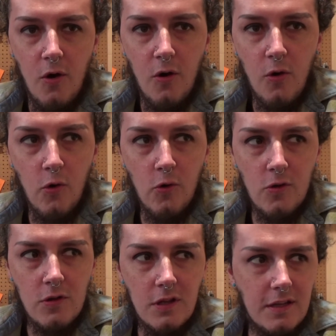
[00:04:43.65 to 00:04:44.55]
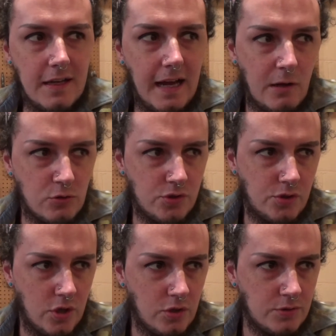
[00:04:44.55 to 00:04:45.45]
whole
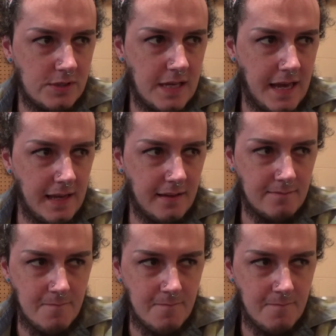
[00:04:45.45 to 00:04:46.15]
outro saying,